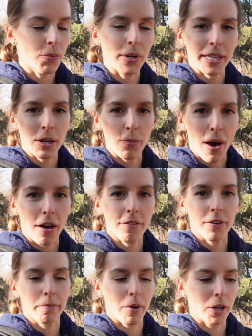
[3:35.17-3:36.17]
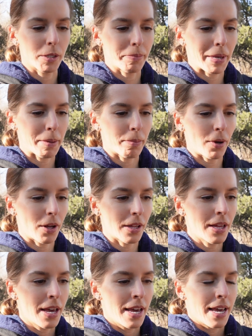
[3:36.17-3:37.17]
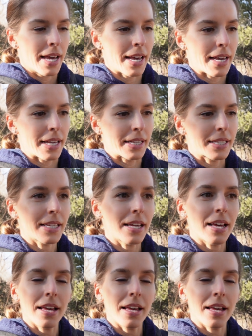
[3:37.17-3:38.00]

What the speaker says: really well for most people, is